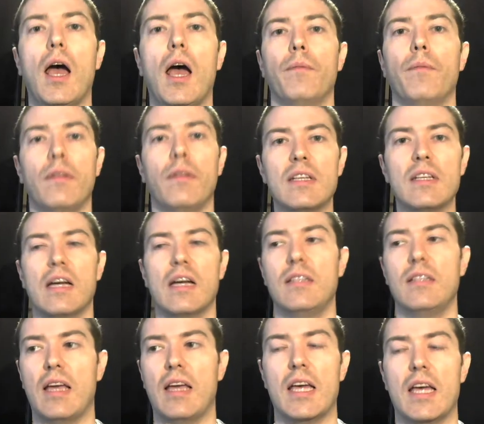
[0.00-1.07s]
this idea
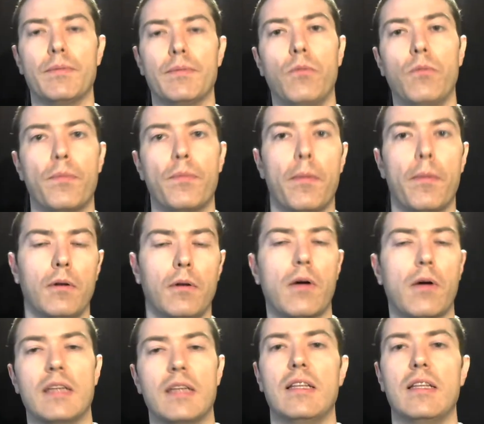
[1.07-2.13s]
has been
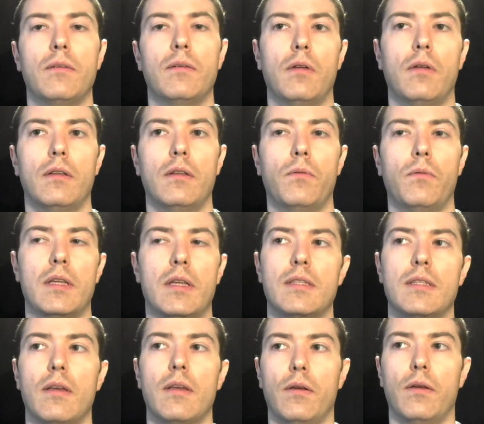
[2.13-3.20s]
repopularized in the West
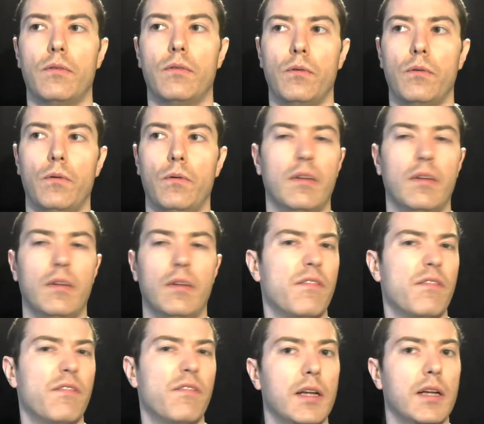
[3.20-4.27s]
through an
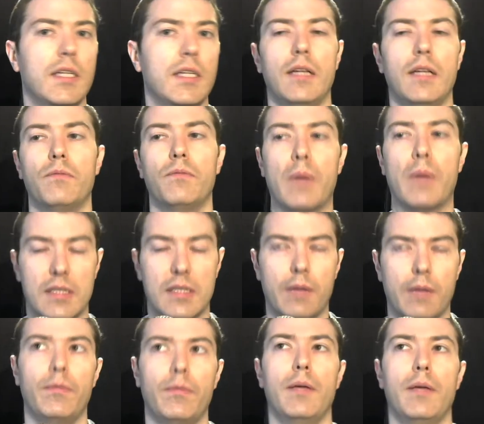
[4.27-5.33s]
affinity by some
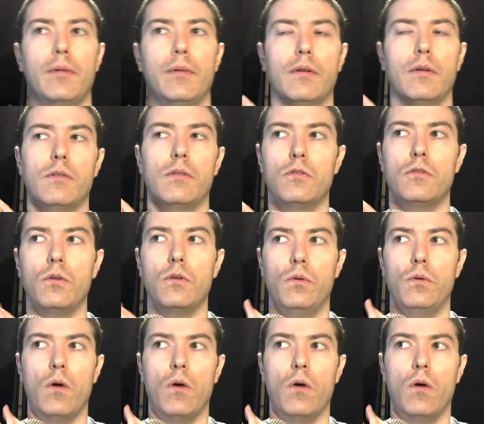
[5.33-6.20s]
people to